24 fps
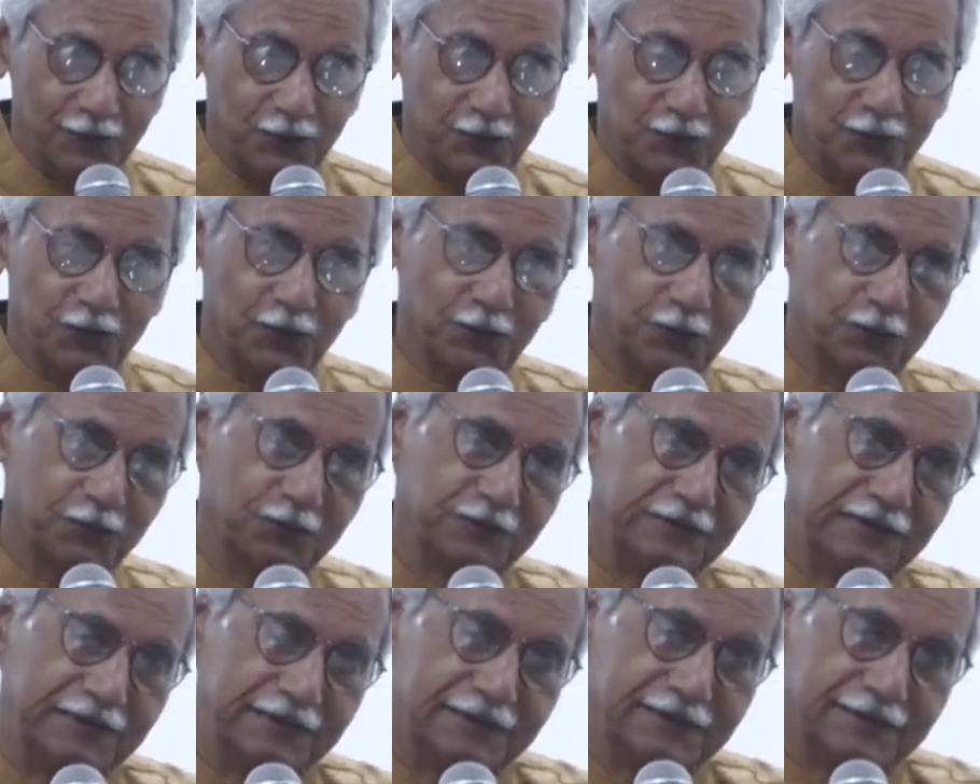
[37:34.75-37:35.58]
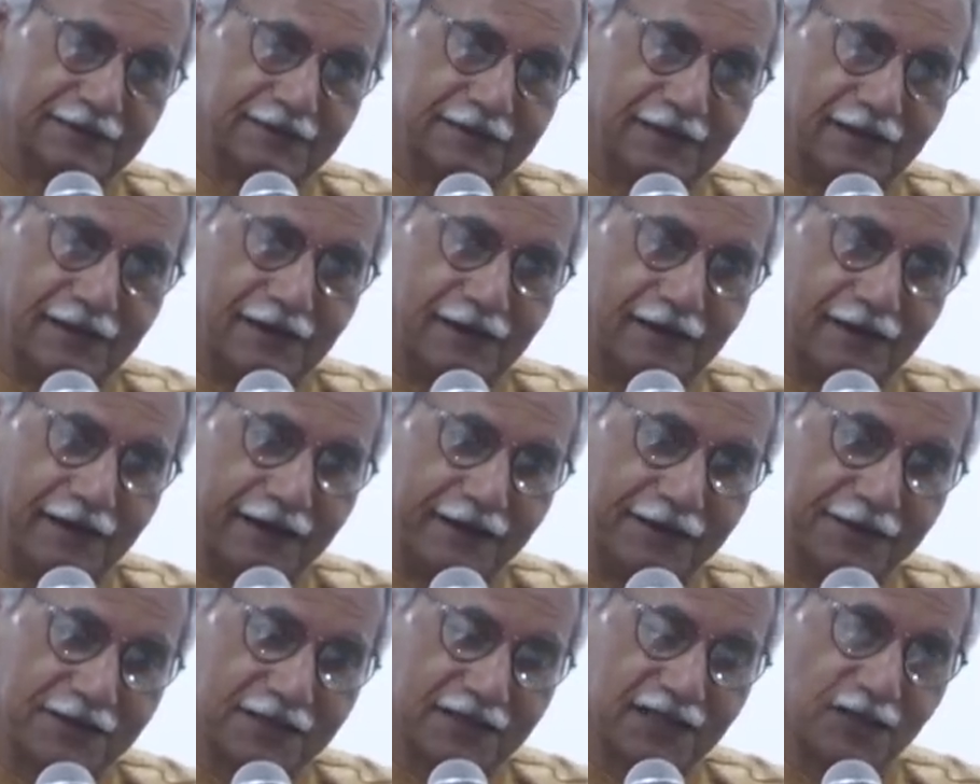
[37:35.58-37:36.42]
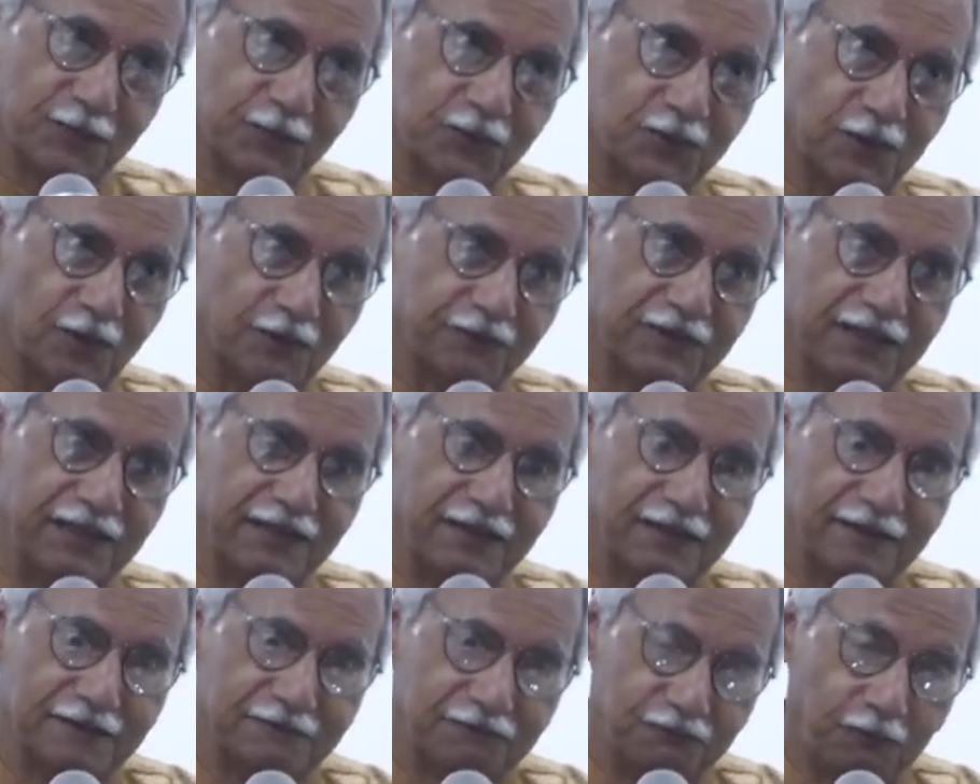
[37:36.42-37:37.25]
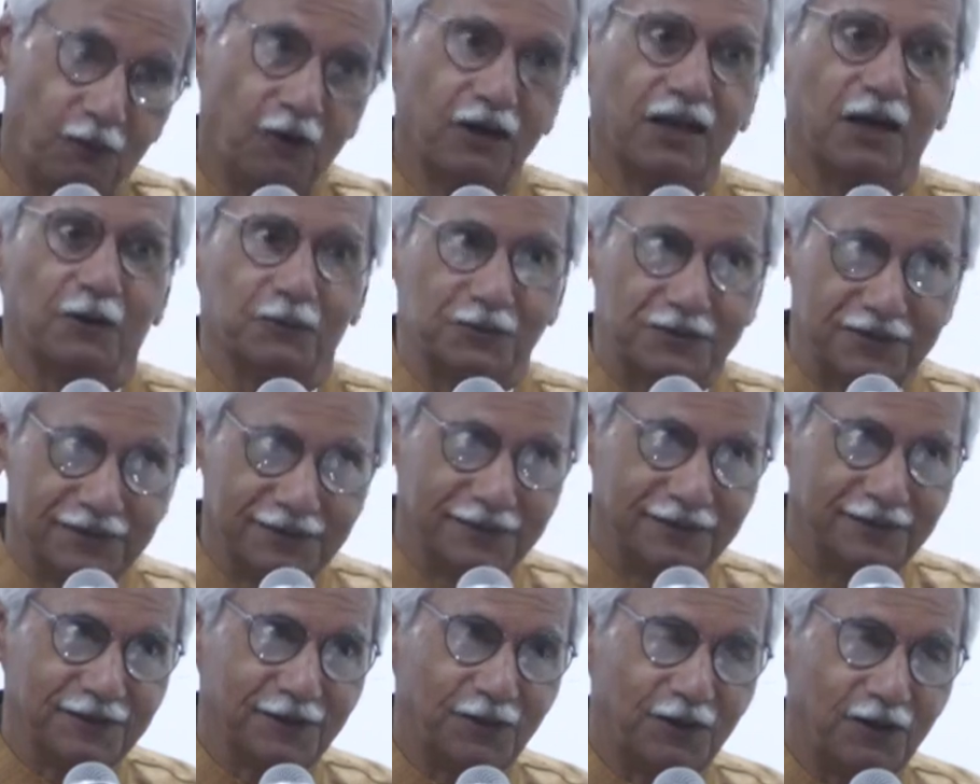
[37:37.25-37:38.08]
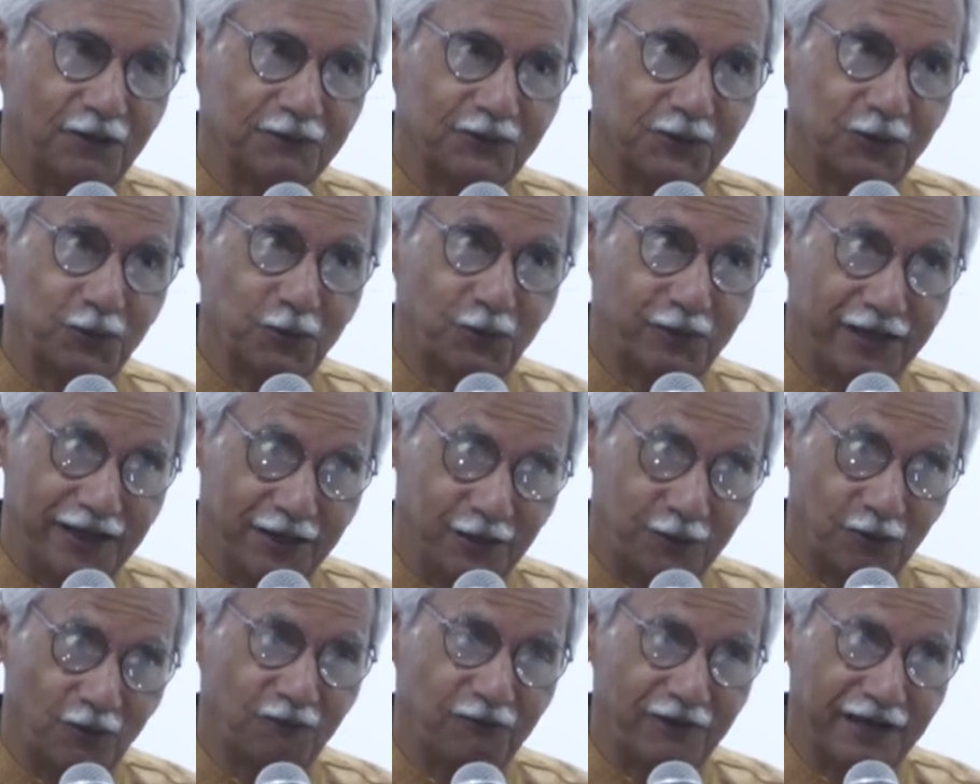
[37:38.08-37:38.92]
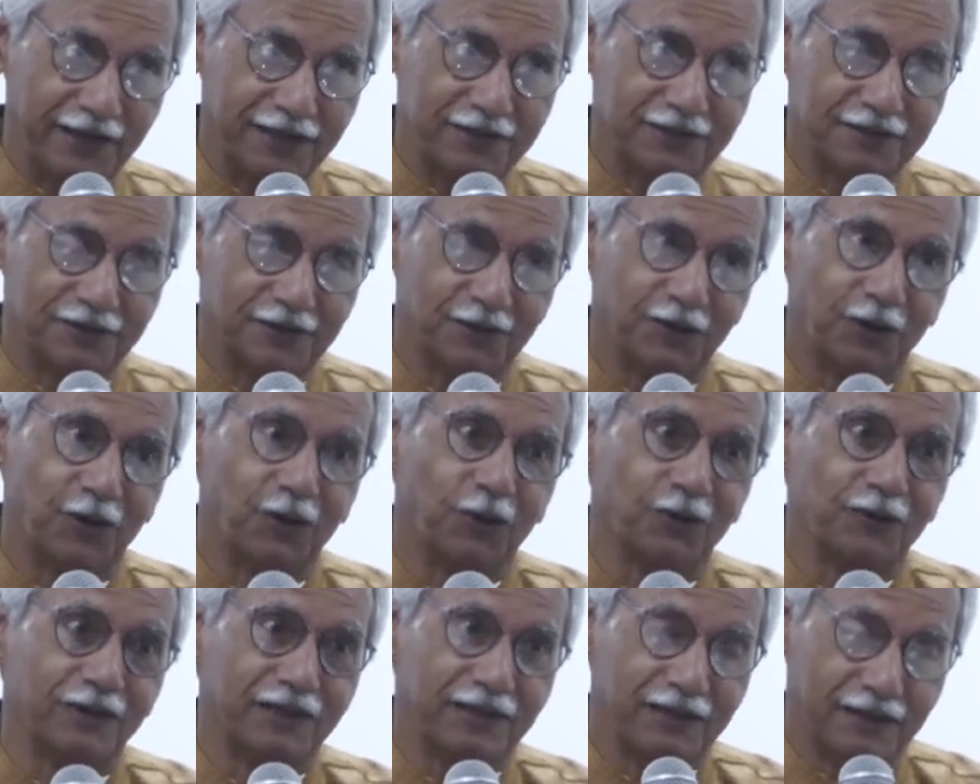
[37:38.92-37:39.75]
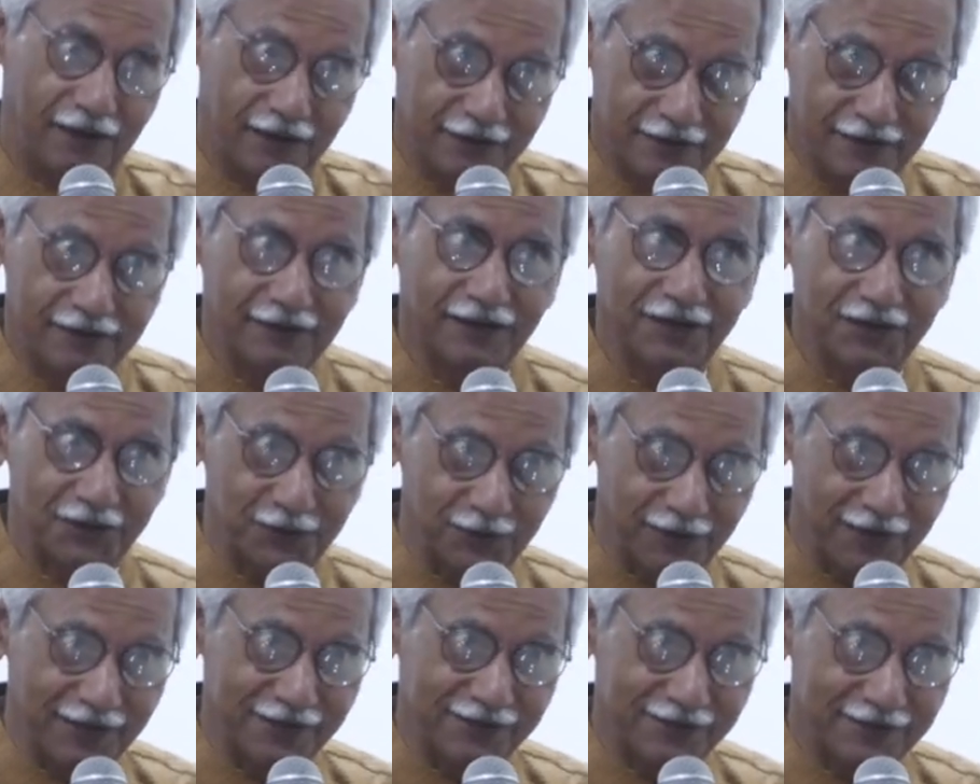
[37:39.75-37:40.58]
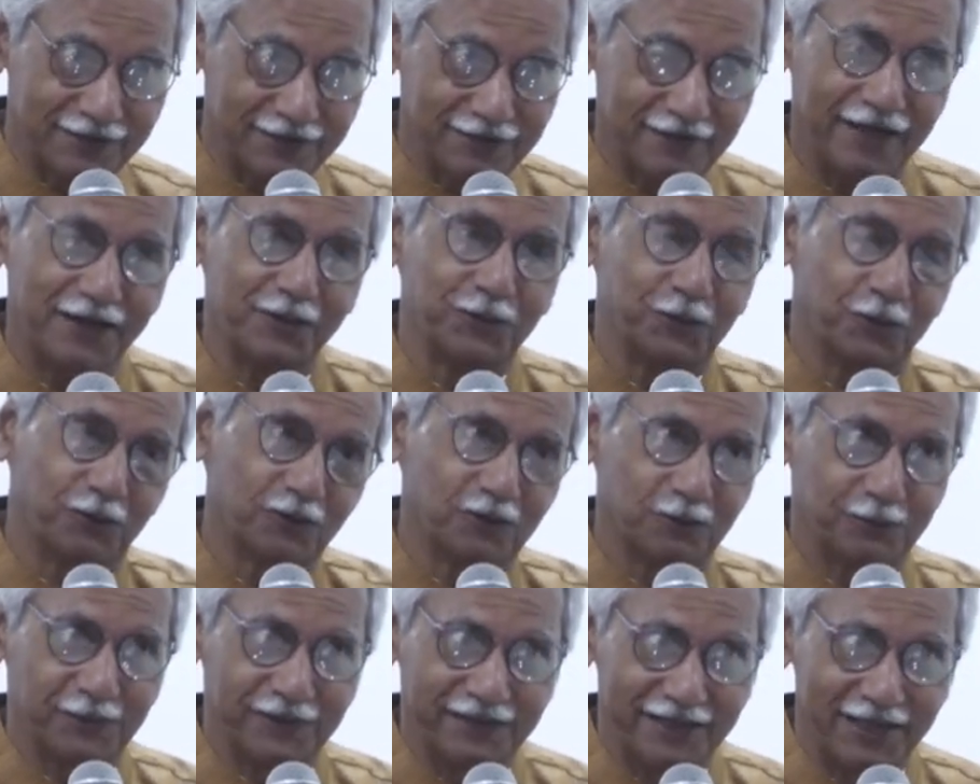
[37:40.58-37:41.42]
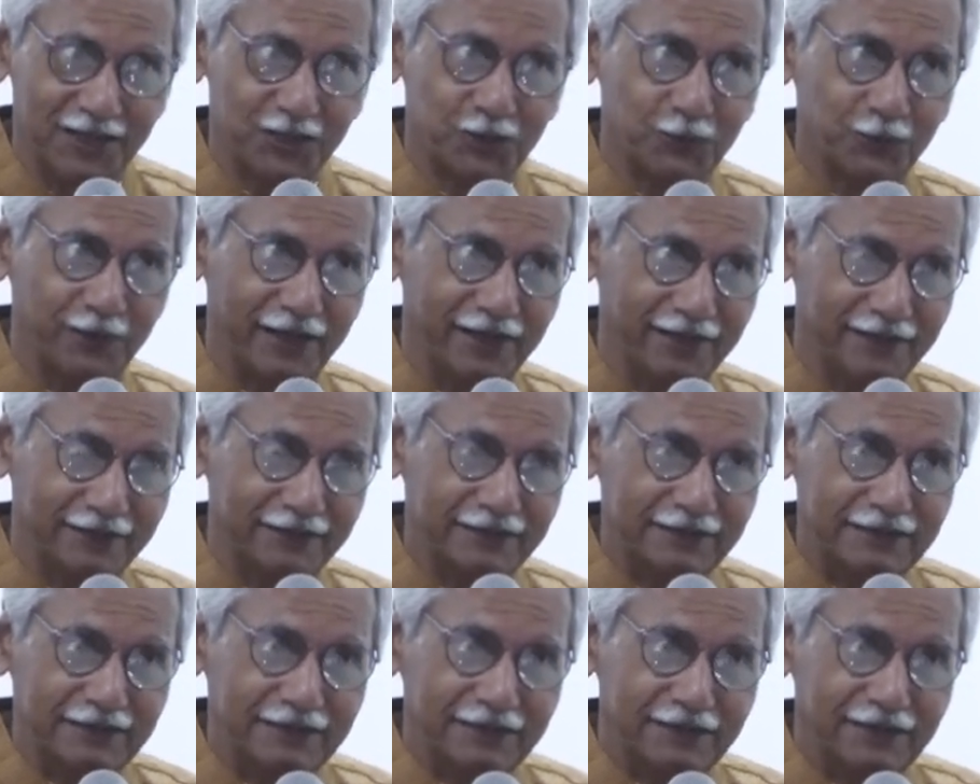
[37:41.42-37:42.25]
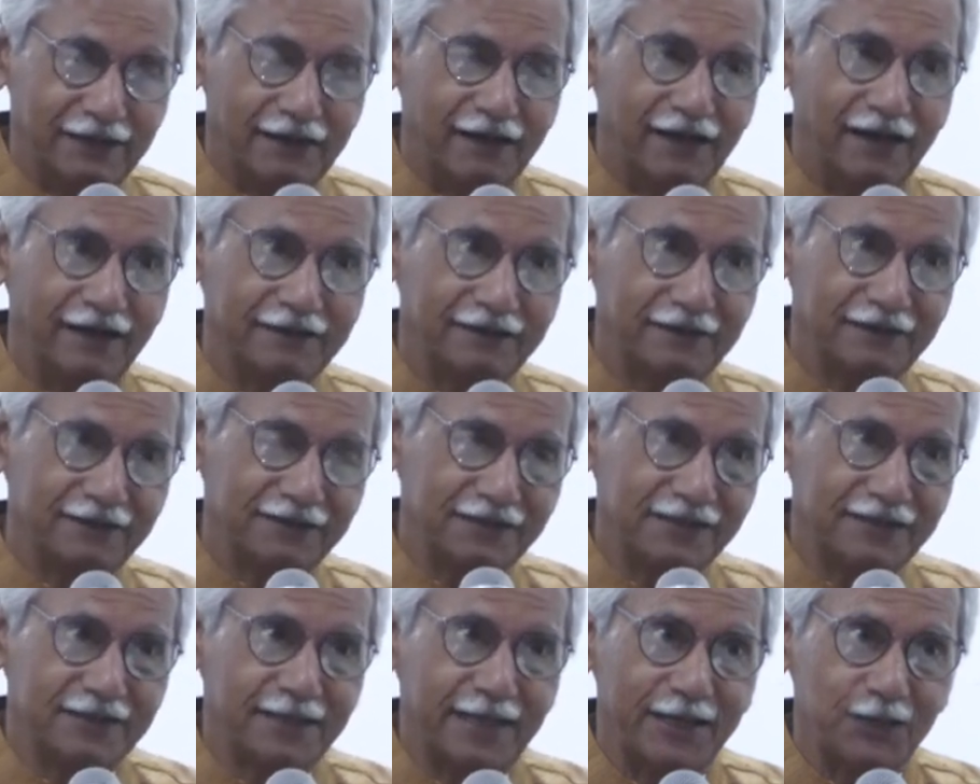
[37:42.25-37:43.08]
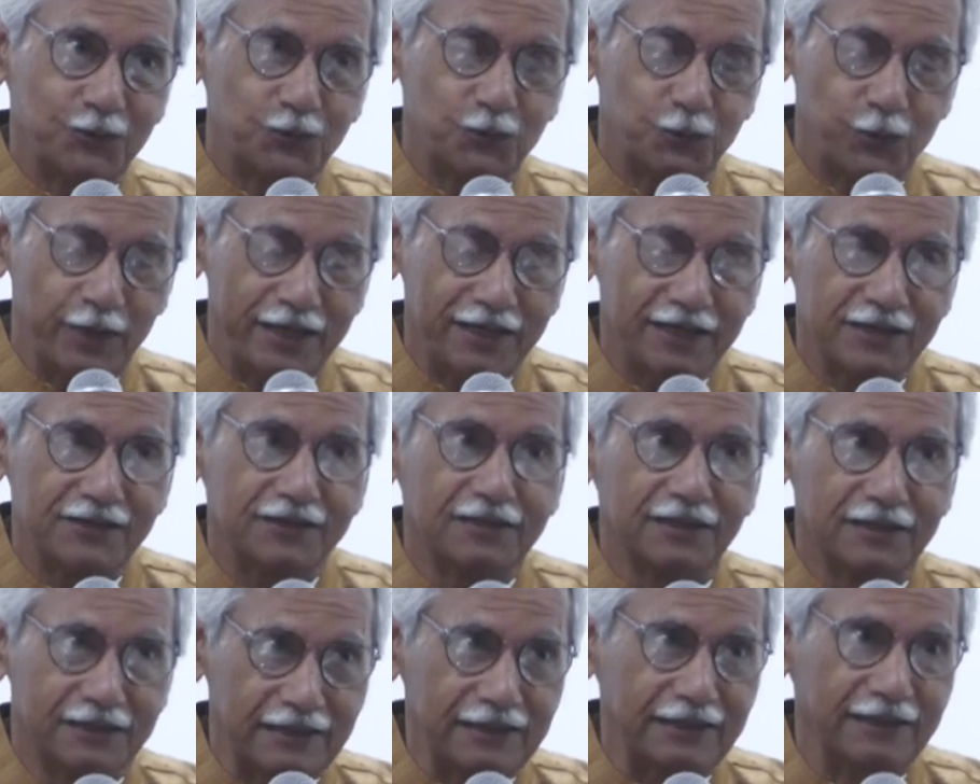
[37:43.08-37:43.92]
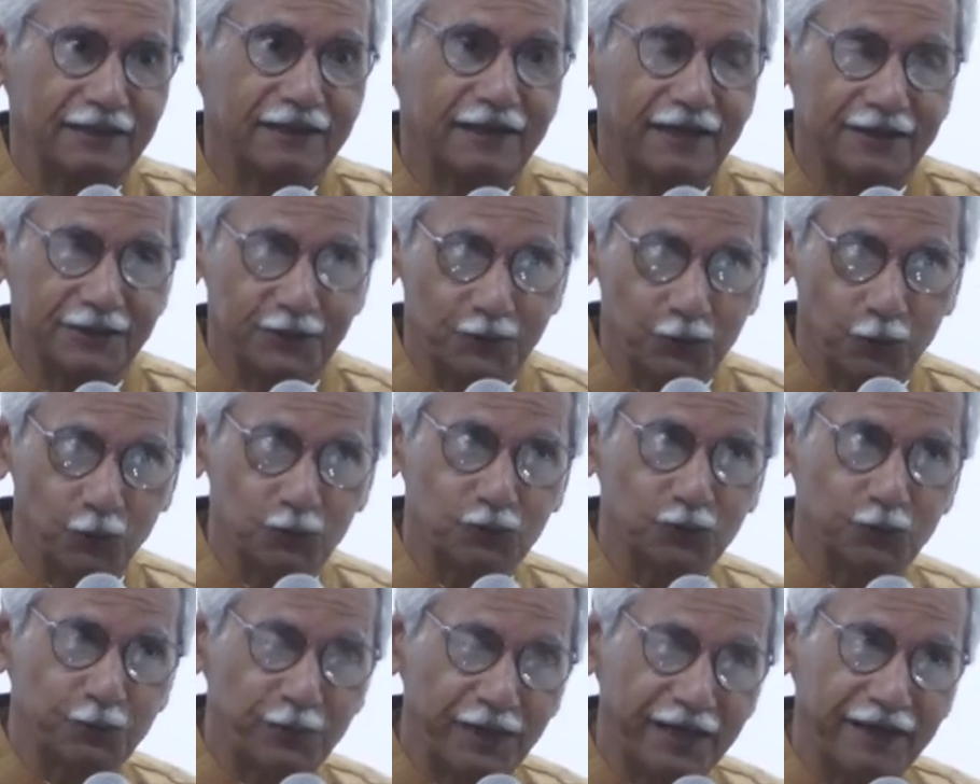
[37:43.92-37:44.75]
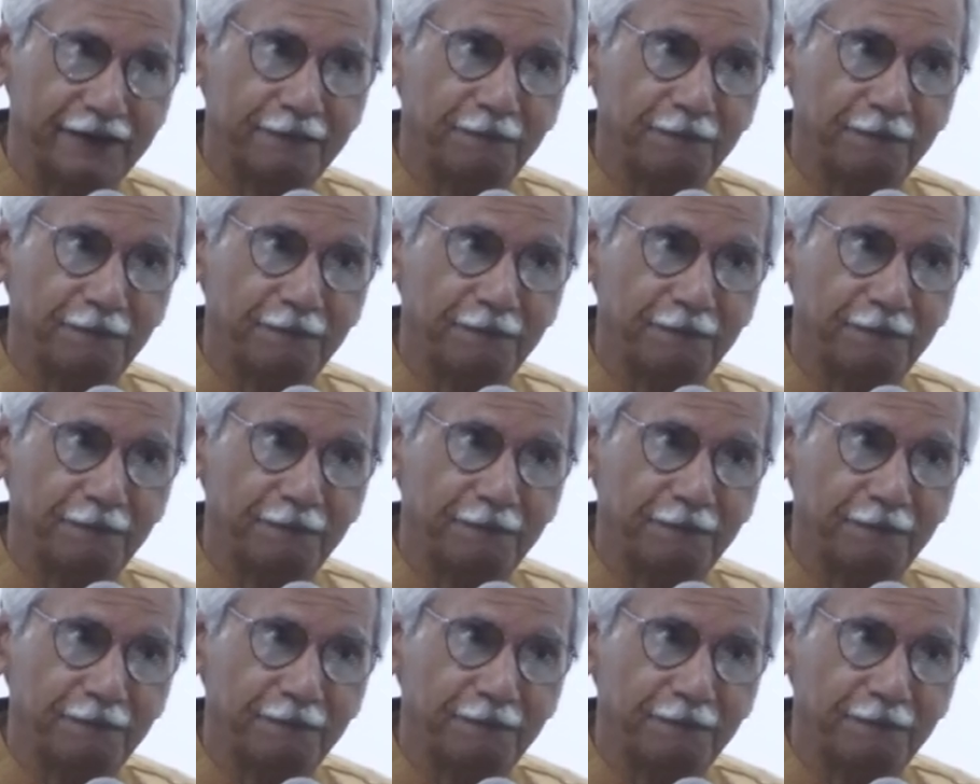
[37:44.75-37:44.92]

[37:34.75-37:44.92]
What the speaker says: So in terms of the fallout of the Ukraine conflict on the other countries in Europe and elsewhere, I think G20 certainly has a role to play.